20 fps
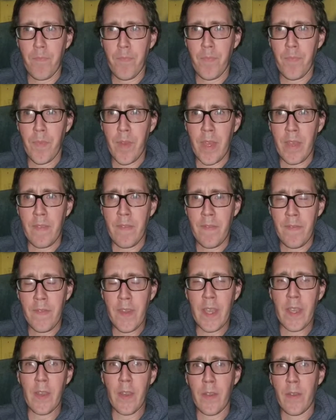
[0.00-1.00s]
like
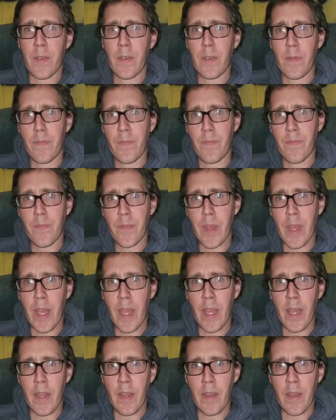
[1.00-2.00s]
fear
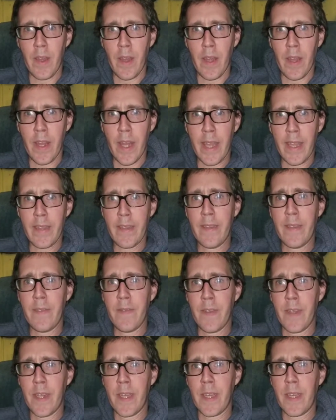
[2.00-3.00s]
and
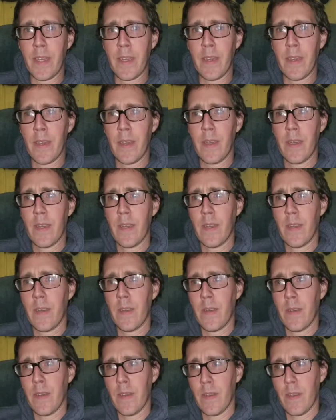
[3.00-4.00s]
negativity
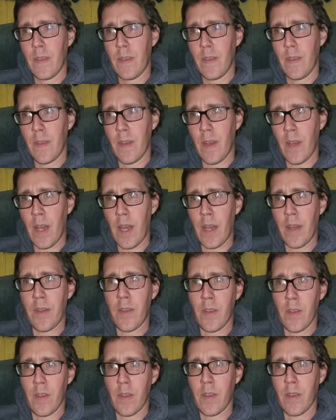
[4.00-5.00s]
on
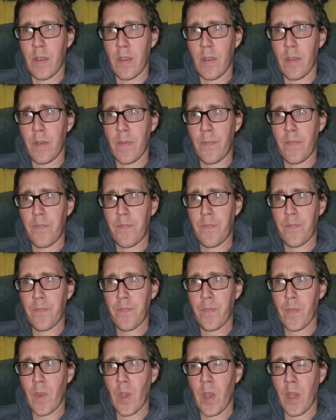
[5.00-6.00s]
her
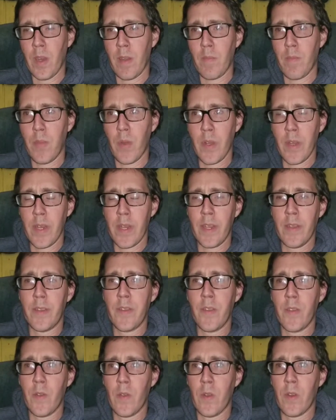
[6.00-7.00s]
and put it
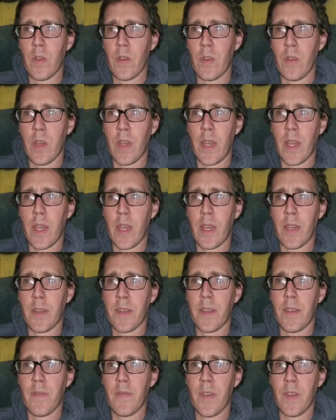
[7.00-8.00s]
into her and
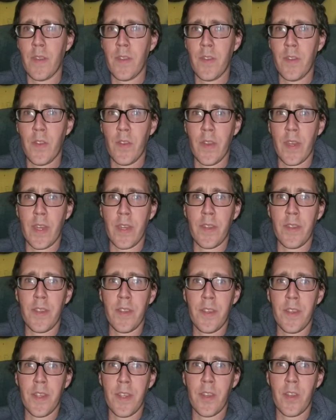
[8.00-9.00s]
convinced her that
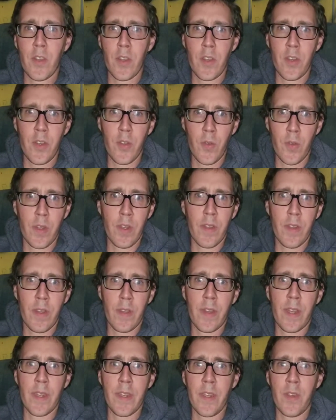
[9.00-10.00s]
she couldn't do anything,
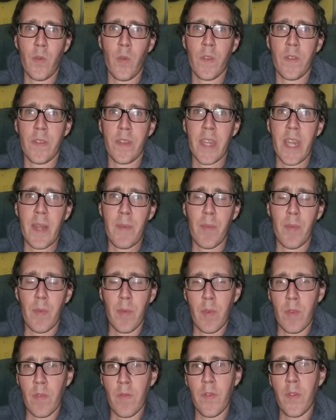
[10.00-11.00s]
that she wasn't
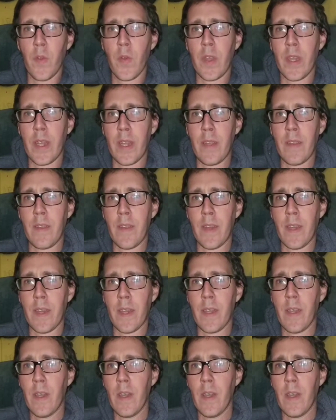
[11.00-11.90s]
capable of doing anything,